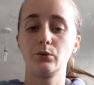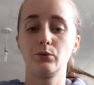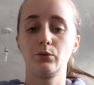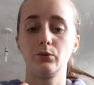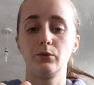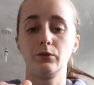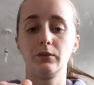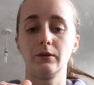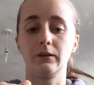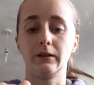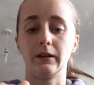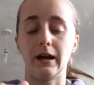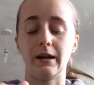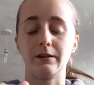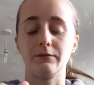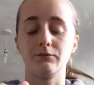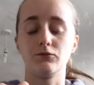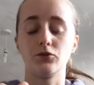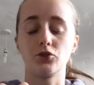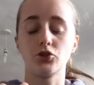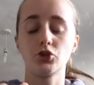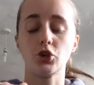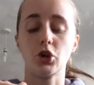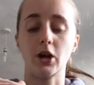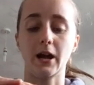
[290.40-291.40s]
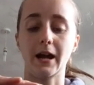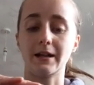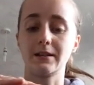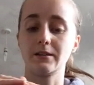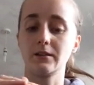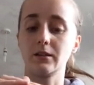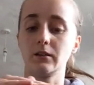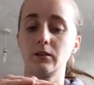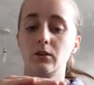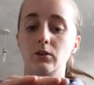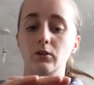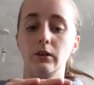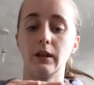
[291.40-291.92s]
like run your hand
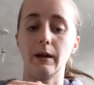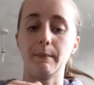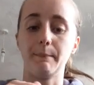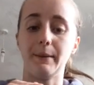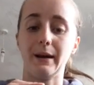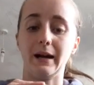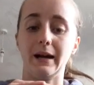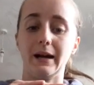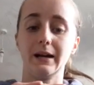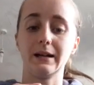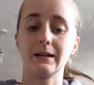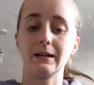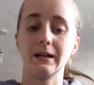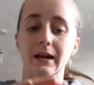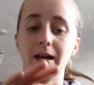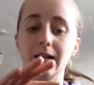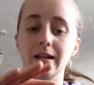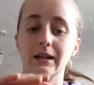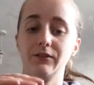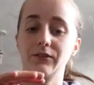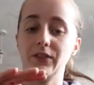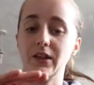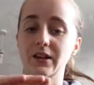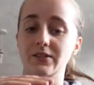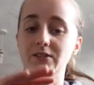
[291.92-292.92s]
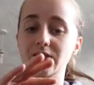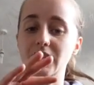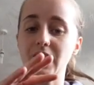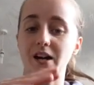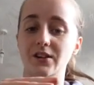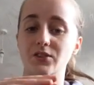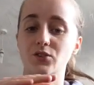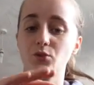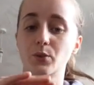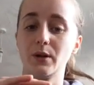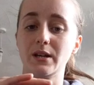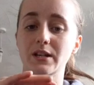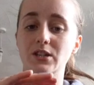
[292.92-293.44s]
along their back, and if they start
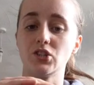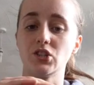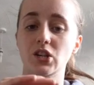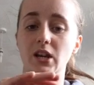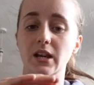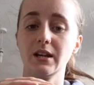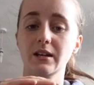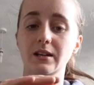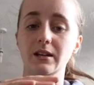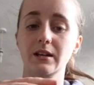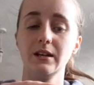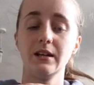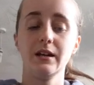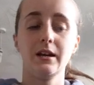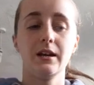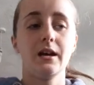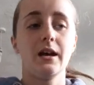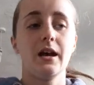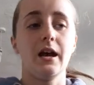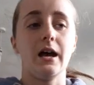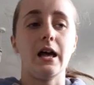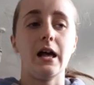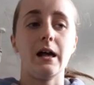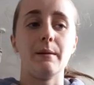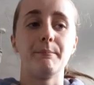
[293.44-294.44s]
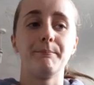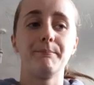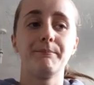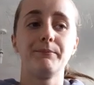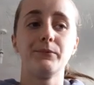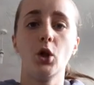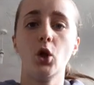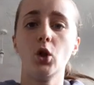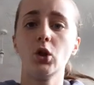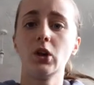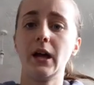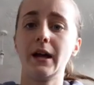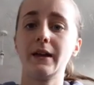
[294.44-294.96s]
twitching,
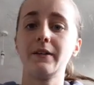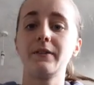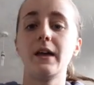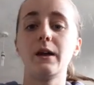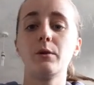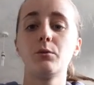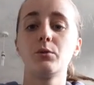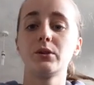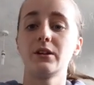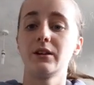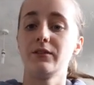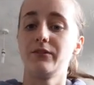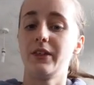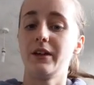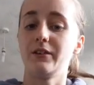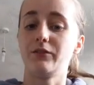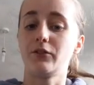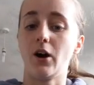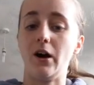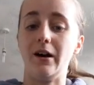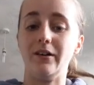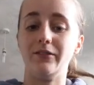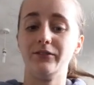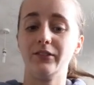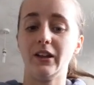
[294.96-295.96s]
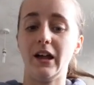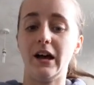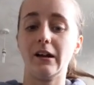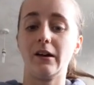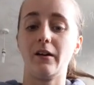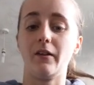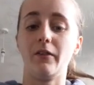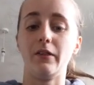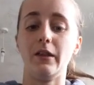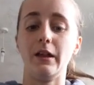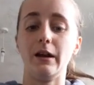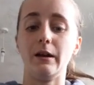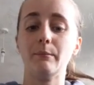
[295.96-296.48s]
not like they would if they've got a fly
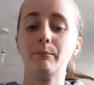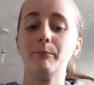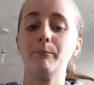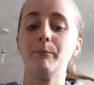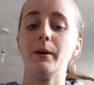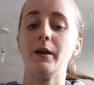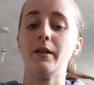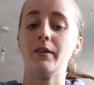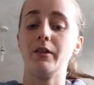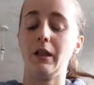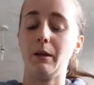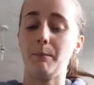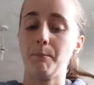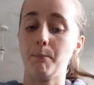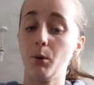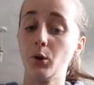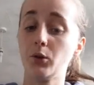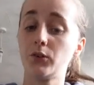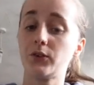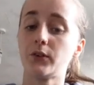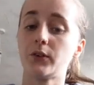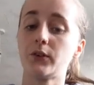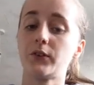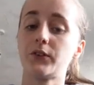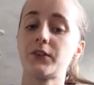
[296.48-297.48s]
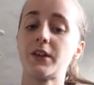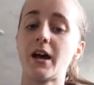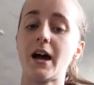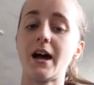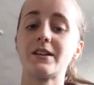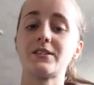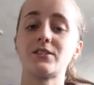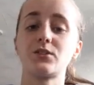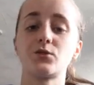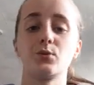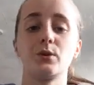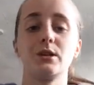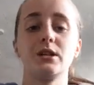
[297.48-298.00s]
on them, but the muscle starts
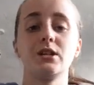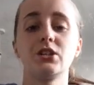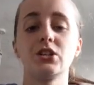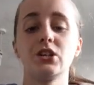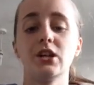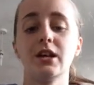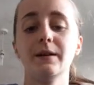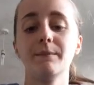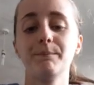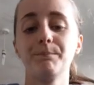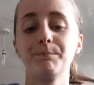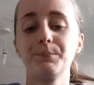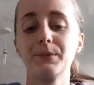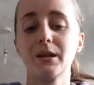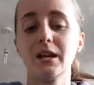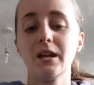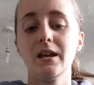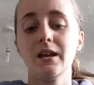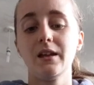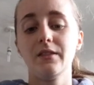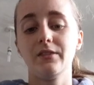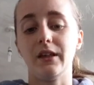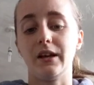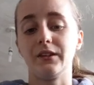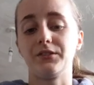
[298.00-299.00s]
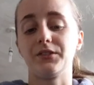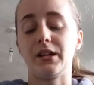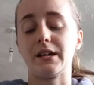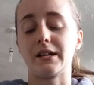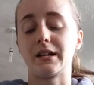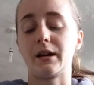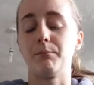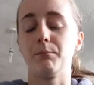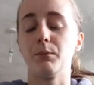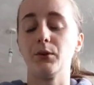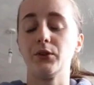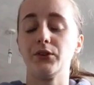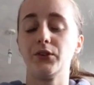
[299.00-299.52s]
twitching, that's like
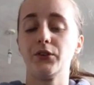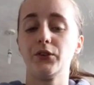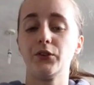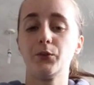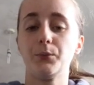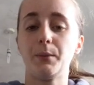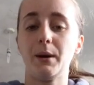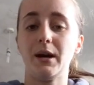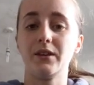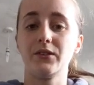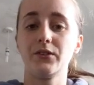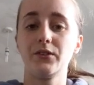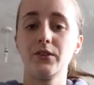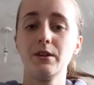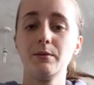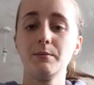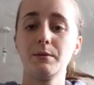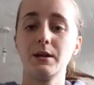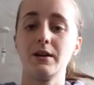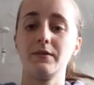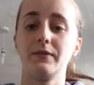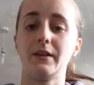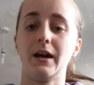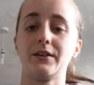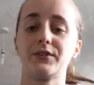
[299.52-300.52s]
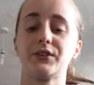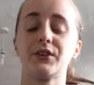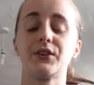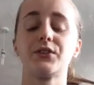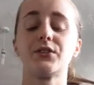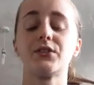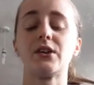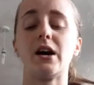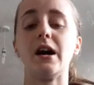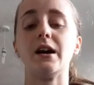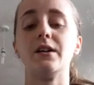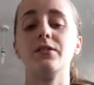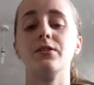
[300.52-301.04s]
a muscle spasm, and that's a
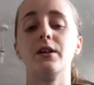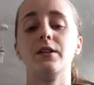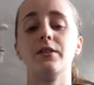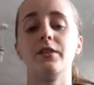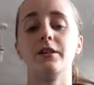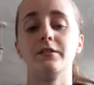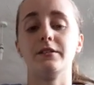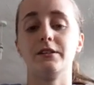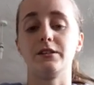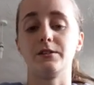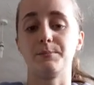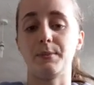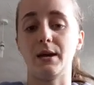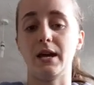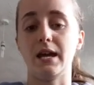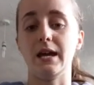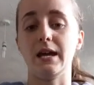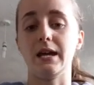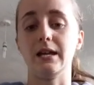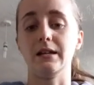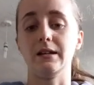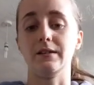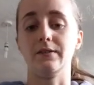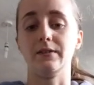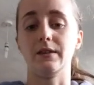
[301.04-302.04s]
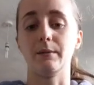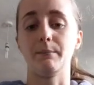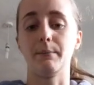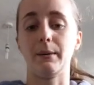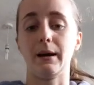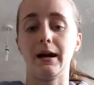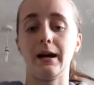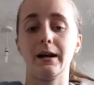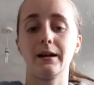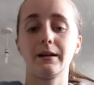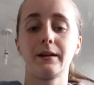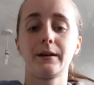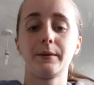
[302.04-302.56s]
sign that there is pain in the
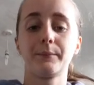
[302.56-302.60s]
back.